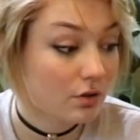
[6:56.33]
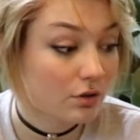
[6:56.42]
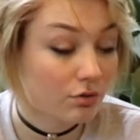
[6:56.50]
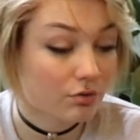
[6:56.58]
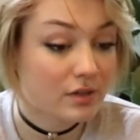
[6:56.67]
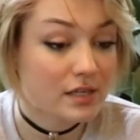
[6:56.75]

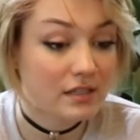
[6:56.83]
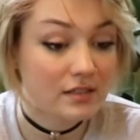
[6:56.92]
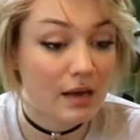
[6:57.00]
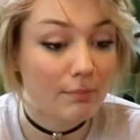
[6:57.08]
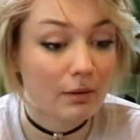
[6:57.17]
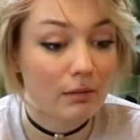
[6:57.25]
3
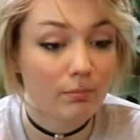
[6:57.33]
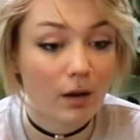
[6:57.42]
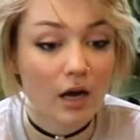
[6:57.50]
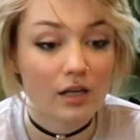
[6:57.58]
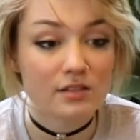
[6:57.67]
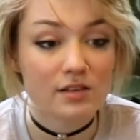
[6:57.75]
separate
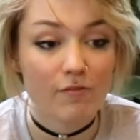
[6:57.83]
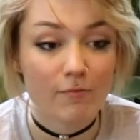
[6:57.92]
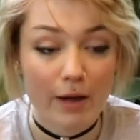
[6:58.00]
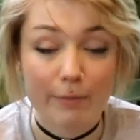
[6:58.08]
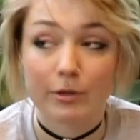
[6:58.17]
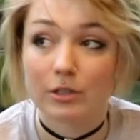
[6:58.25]
pots of
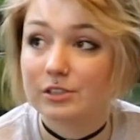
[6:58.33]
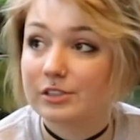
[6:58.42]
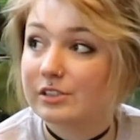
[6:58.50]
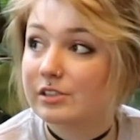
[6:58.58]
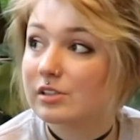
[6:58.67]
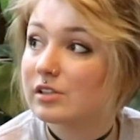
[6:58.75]

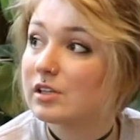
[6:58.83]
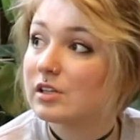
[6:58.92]
peppers